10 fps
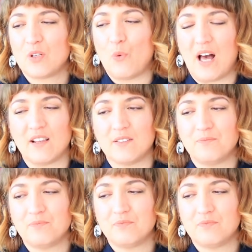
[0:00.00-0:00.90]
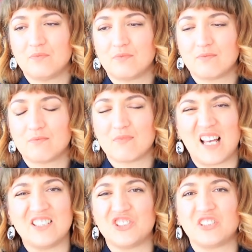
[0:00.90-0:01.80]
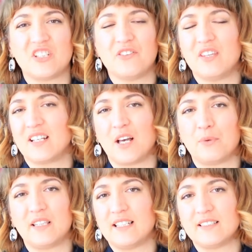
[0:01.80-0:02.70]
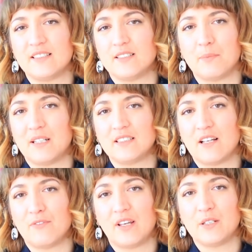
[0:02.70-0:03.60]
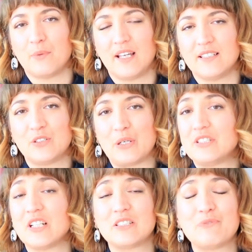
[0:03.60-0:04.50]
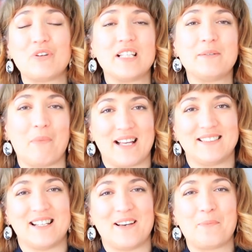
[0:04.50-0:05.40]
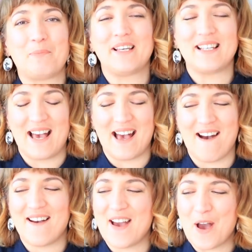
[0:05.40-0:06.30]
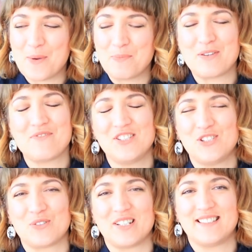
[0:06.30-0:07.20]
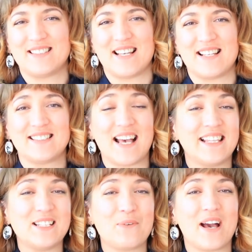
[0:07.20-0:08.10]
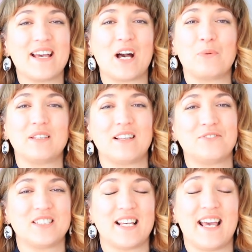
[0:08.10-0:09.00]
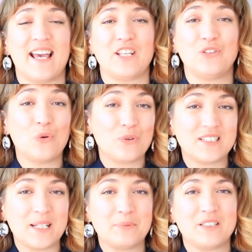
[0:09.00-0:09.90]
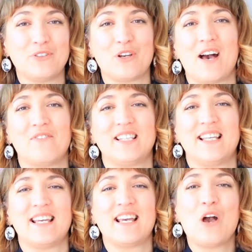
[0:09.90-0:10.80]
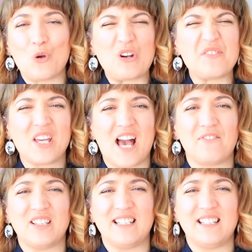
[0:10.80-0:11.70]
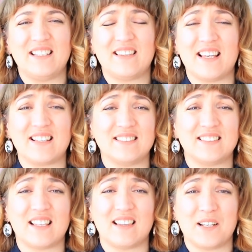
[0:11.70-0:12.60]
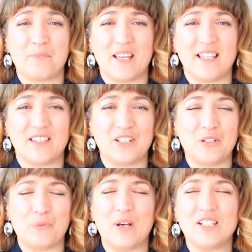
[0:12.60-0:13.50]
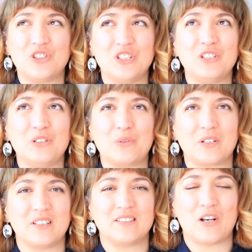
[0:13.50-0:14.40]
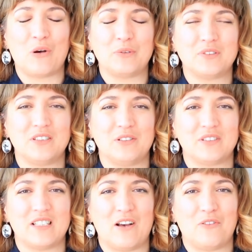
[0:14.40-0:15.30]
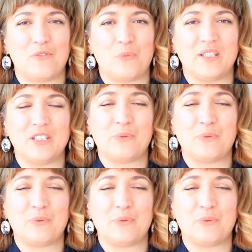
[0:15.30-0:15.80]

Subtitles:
well, I just don't think I would listen to myself anyway, so it doesn't really matter. But yeah, I hope you've enjoyed this anyway. I would love to hear your tips if you have any, or if you have any things like me that you wish you could have told yourself when